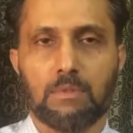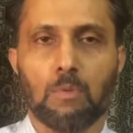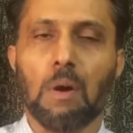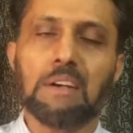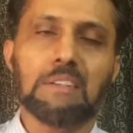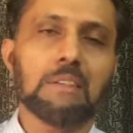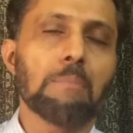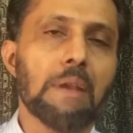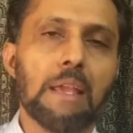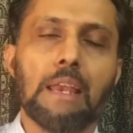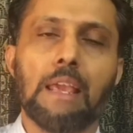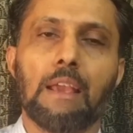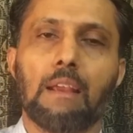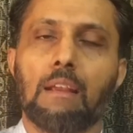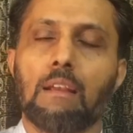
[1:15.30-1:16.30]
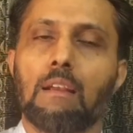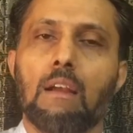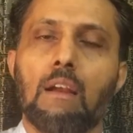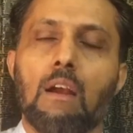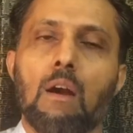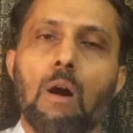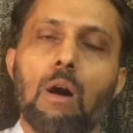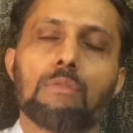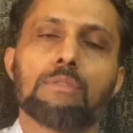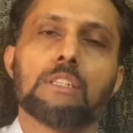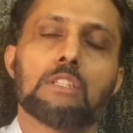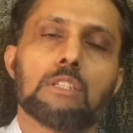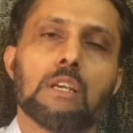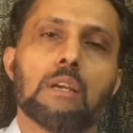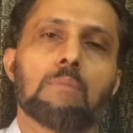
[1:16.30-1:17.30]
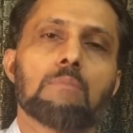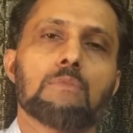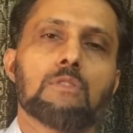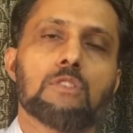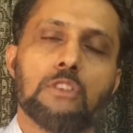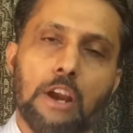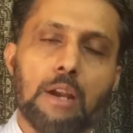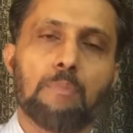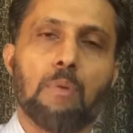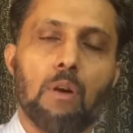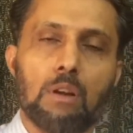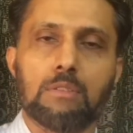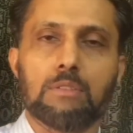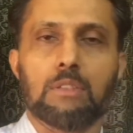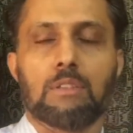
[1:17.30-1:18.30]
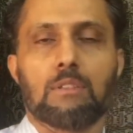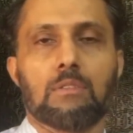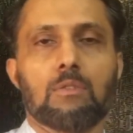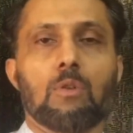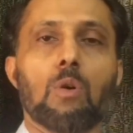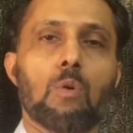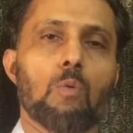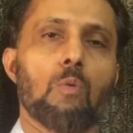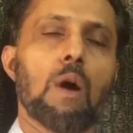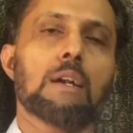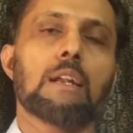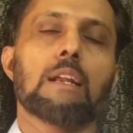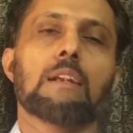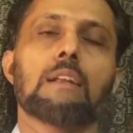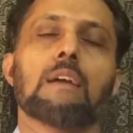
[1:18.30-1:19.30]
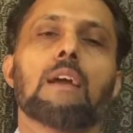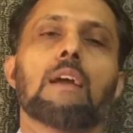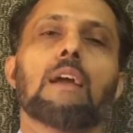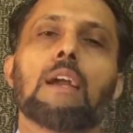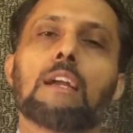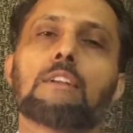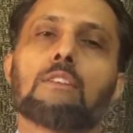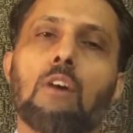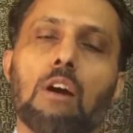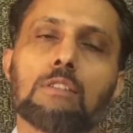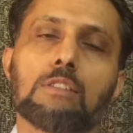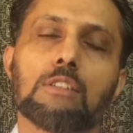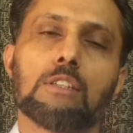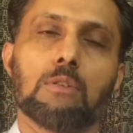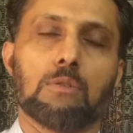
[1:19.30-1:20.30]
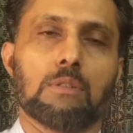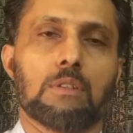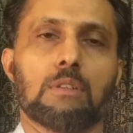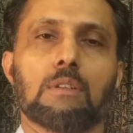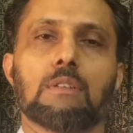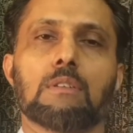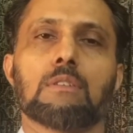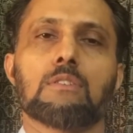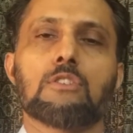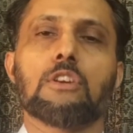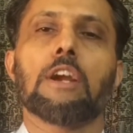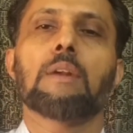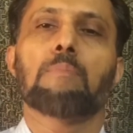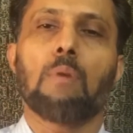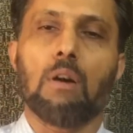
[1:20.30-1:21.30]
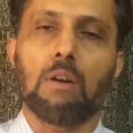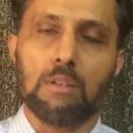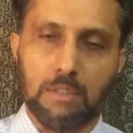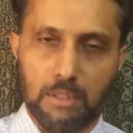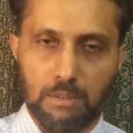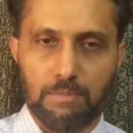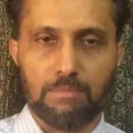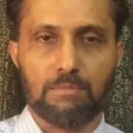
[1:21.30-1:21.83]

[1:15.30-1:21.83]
What is the meaning of this term trade policy? Or what did it constitute, trade policy?